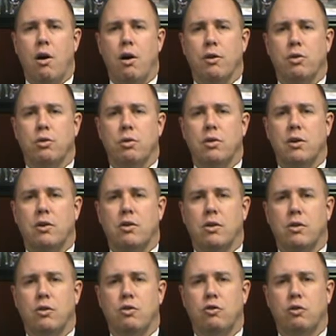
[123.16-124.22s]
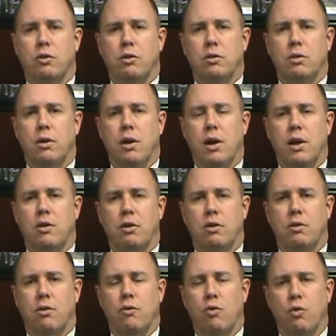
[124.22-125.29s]
are through a dissolution and a
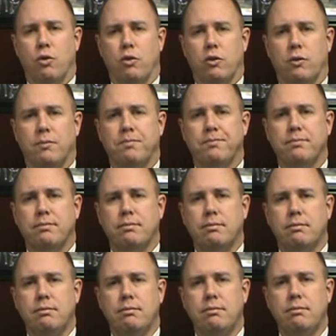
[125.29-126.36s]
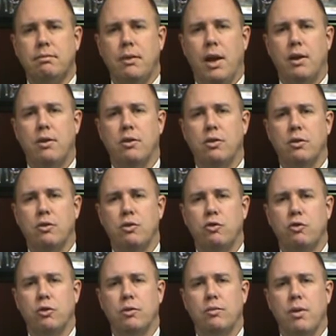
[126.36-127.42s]
divorce. A
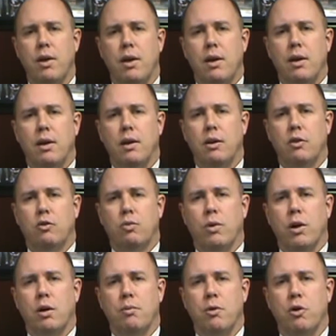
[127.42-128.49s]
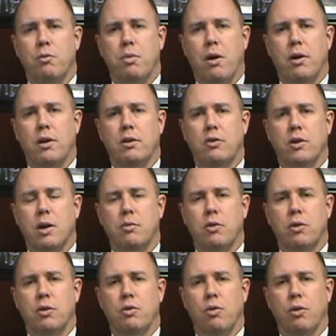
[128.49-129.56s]
dissolution is where both parties come to
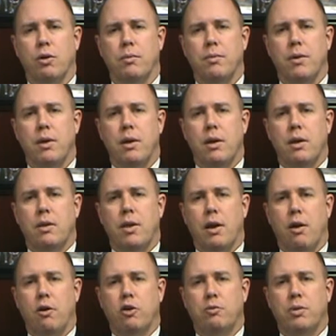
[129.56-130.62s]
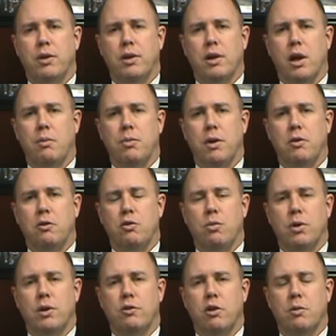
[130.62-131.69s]
the court. They are splitting up, they do
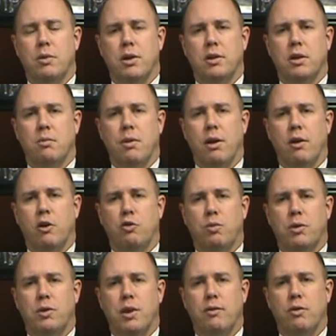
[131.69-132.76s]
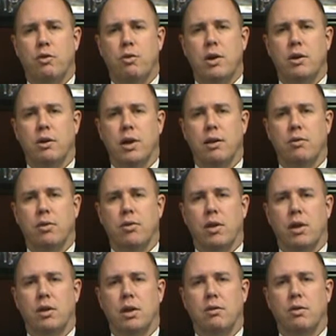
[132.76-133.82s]
want to terminate the marriage, but they've agreed on
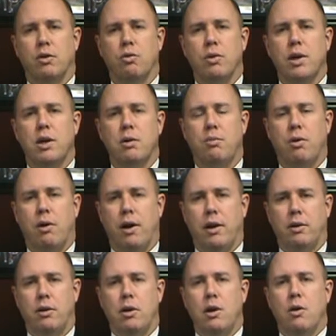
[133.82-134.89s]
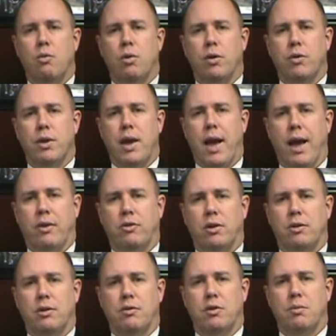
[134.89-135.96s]
everything. They've agreed upon what the
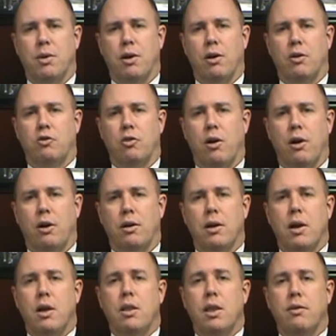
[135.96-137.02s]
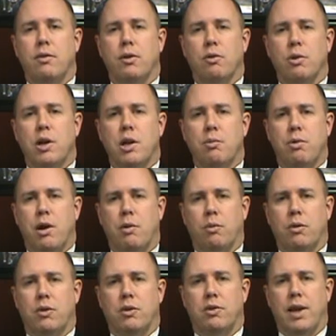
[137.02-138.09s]
assets of the marriage are. They've agreed upon
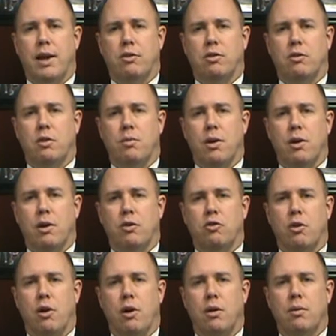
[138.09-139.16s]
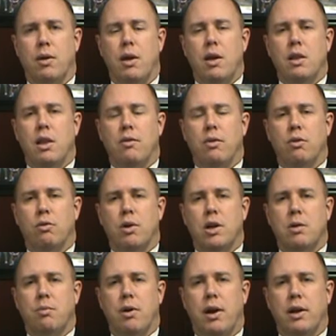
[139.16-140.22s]
what the debts of the marriage are. They've agreed
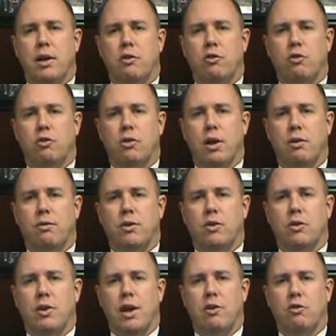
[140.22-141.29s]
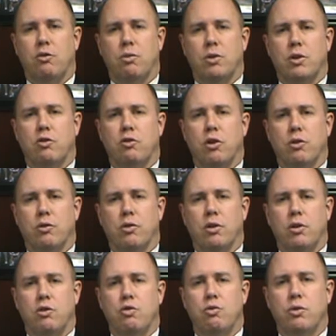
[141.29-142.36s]
upon issues like visitation with the children
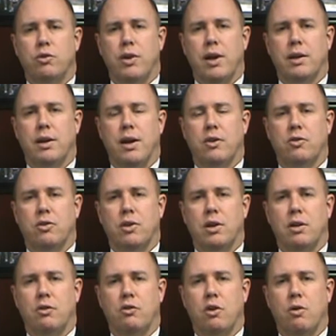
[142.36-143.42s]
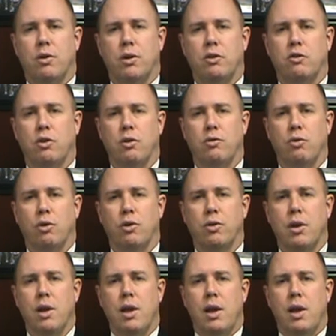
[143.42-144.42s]
and who will take custody and so on and so forth.